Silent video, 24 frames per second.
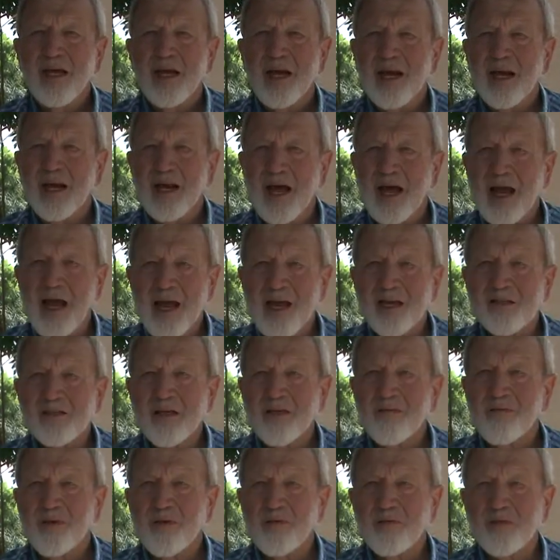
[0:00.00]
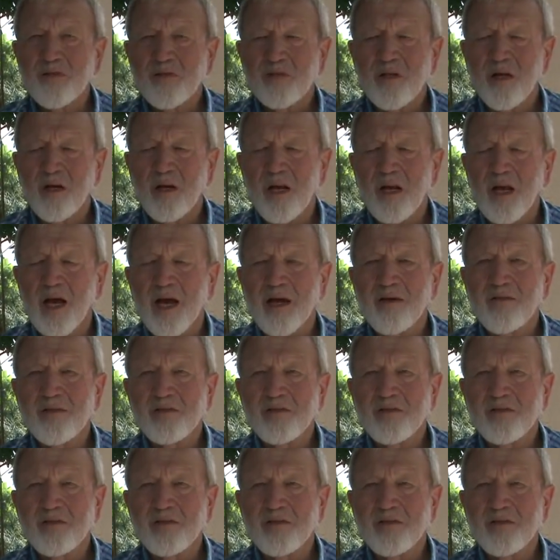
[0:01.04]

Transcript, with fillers: and I asked if he was still alive.